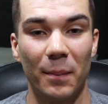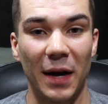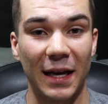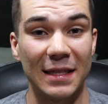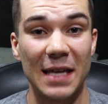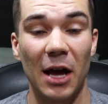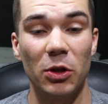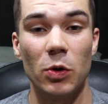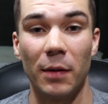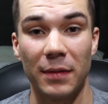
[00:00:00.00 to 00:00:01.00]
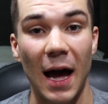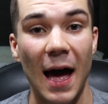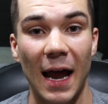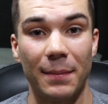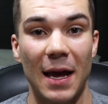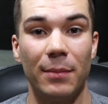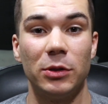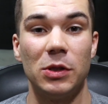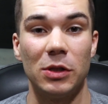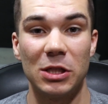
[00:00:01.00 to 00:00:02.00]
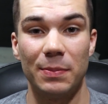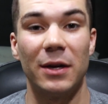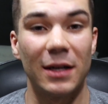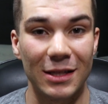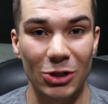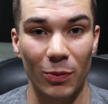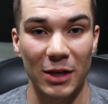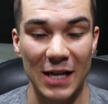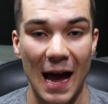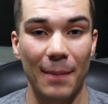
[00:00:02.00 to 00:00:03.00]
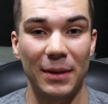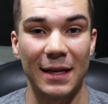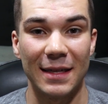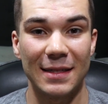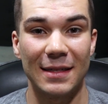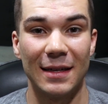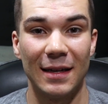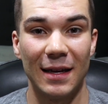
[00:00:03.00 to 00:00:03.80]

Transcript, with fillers: But I can tell you I'm not. I'm able to experience so much happiness.